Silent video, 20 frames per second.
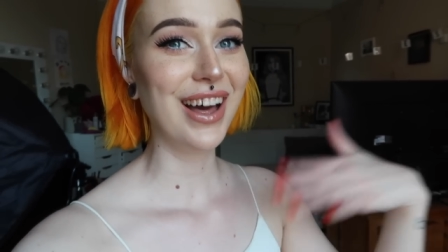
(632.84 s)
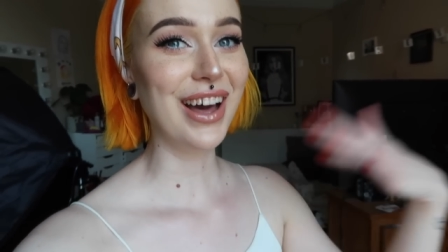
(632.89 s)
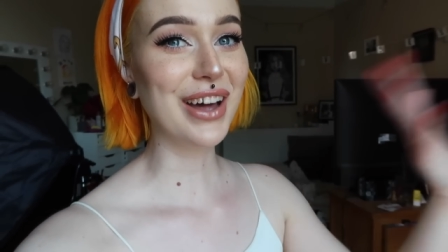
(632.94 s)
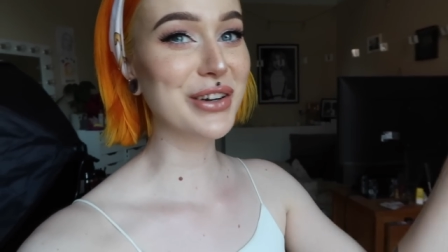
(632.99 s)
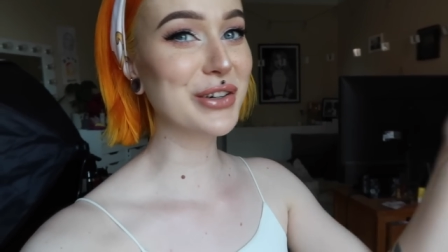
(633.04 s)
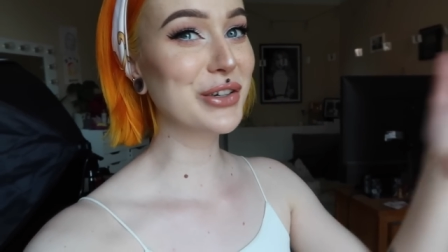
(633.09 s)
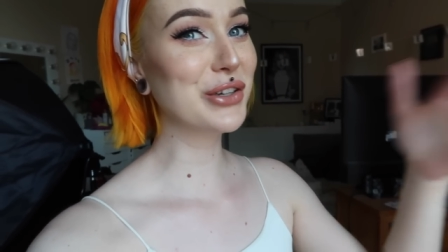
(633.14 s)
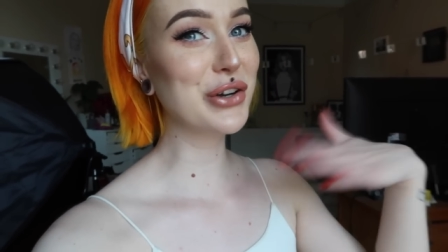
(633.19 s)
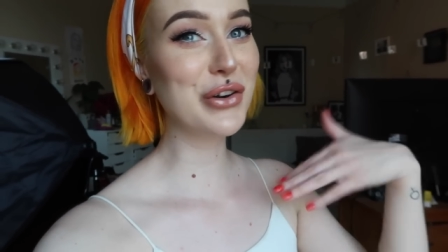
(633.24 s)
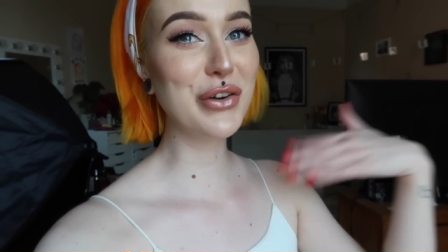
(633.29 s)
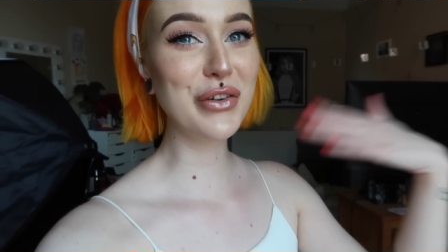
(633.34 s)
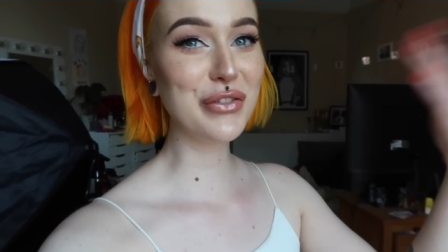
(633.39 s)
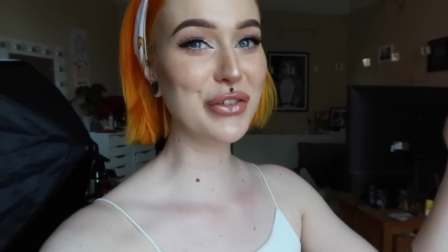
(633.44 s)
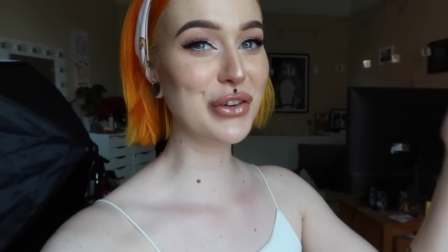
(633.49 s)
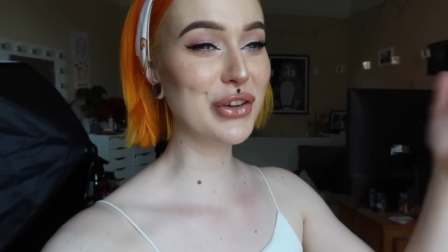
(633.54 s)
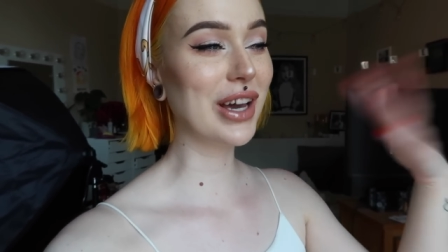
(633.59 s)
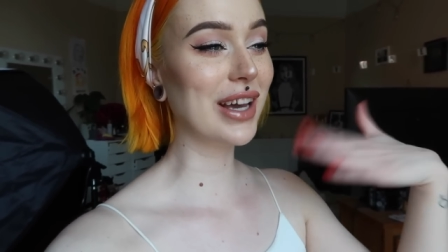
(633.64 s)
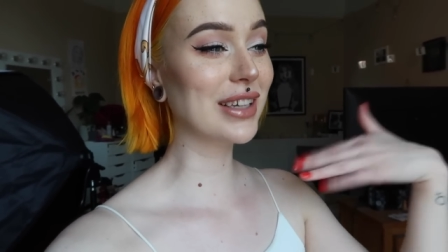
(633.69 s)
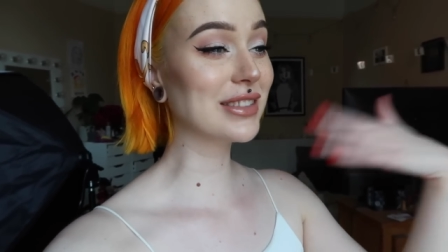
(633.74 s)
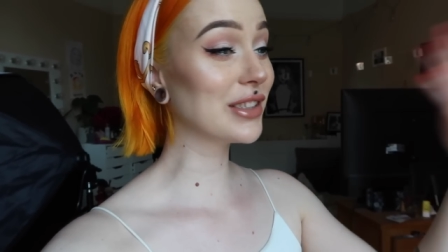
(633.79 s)
I don't know if
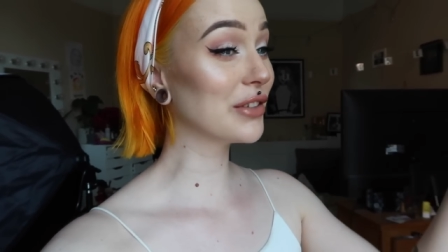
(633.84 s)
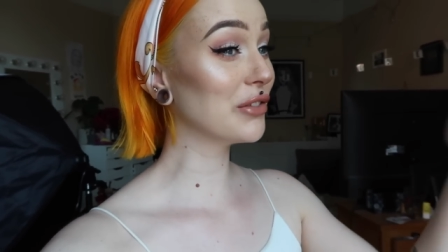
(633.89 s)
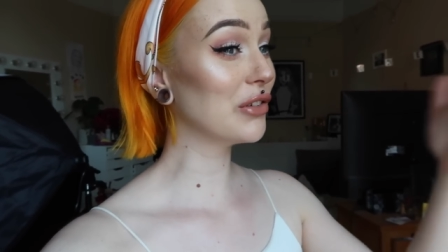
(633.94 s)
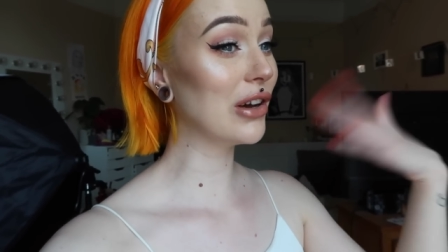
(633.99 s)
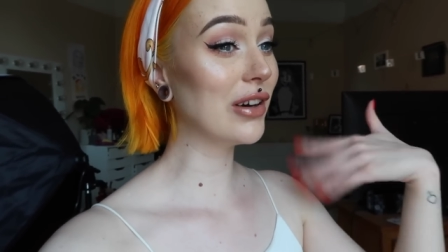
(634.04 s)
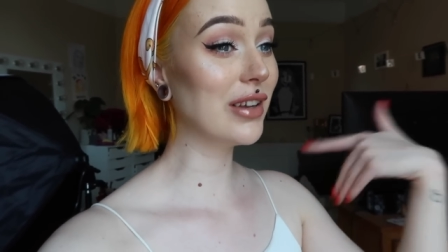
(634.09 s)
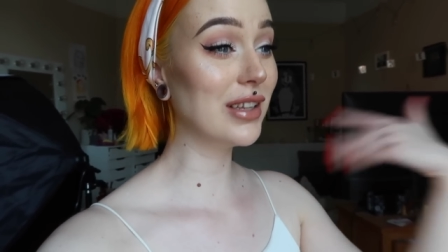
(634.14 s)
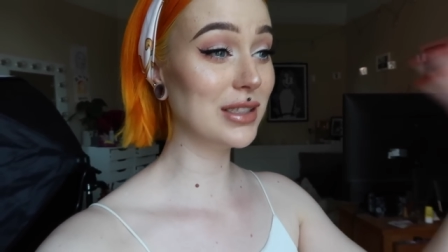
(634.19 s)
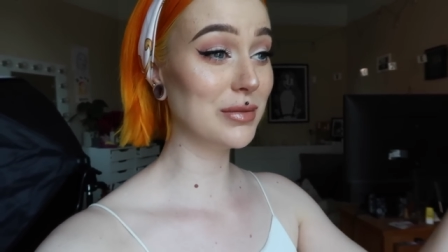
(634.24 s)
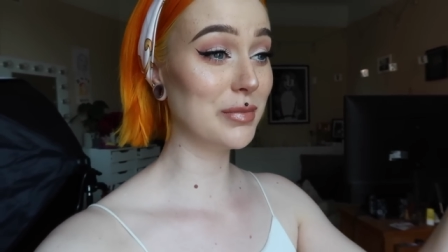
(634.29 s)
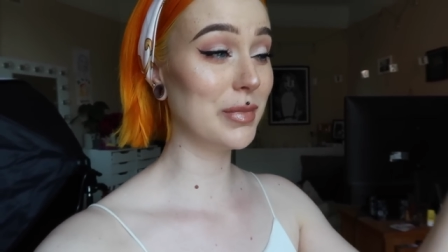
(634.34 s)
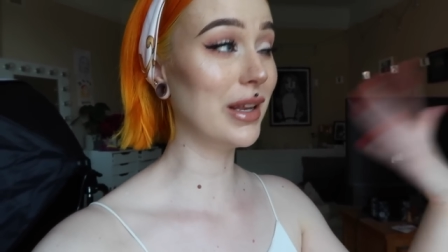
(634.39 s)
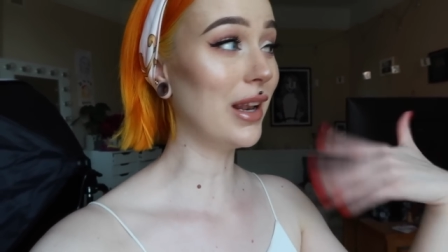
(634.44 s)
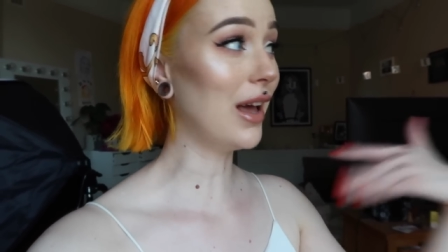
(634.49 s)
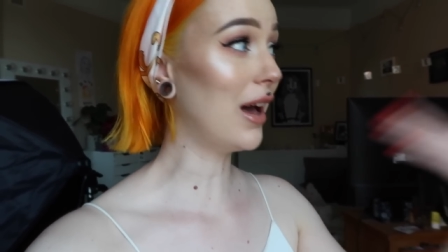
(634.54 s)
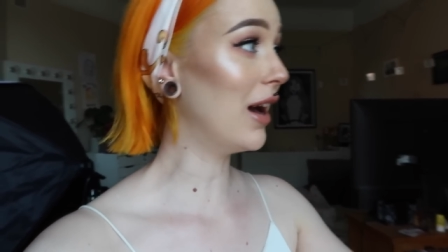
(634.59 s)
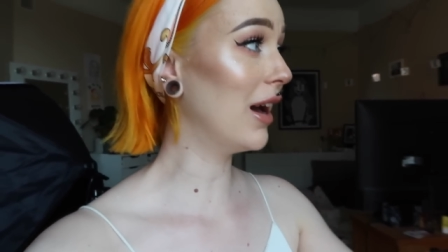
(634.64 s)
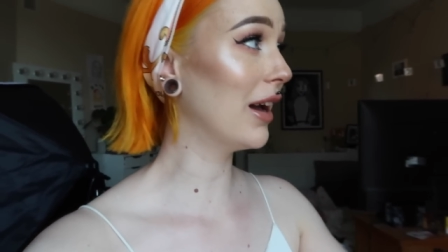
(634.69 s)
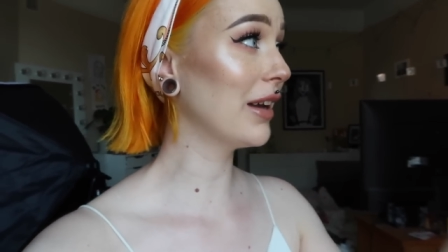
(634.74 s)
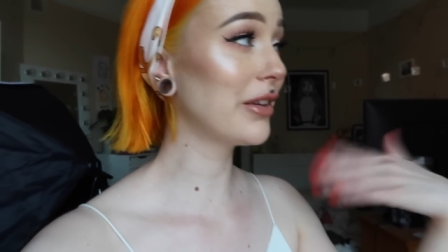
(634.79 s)
you guys have noticed, but
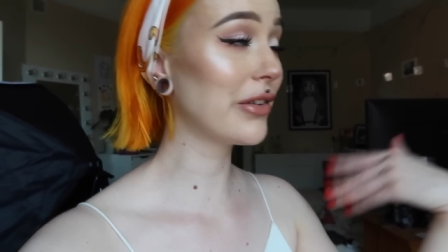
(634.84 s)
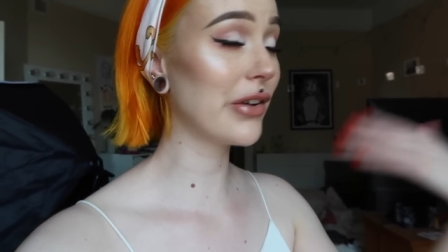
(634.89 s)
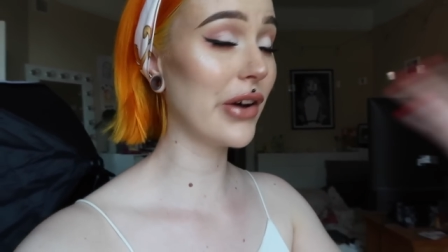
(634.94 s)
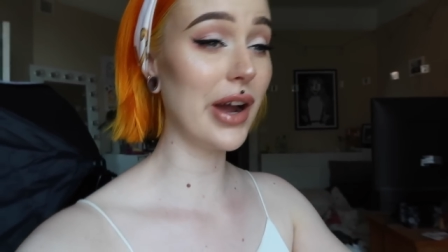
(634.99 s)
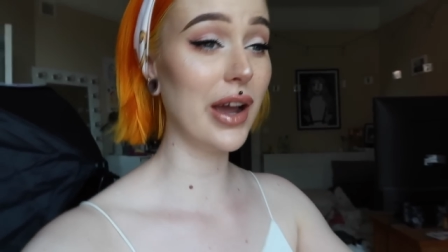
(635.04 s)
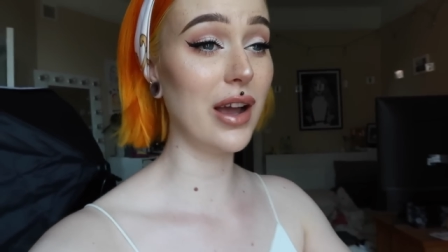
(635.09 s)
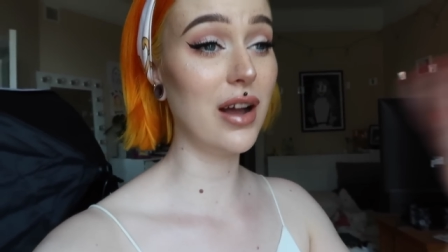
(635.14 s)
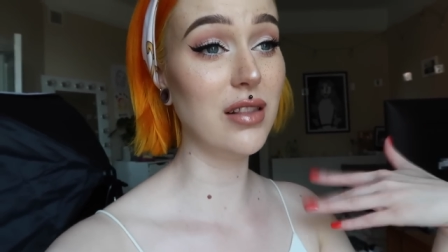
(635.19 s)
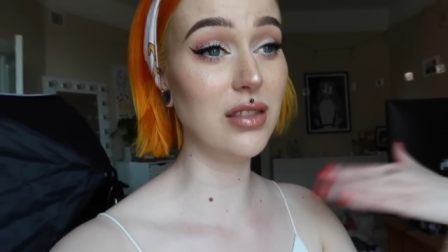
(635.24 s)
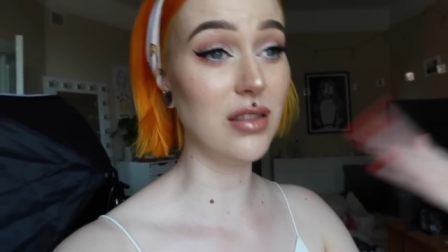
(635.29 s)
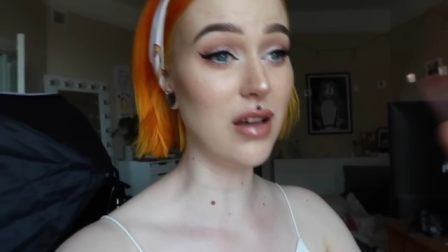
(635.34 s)
I cry a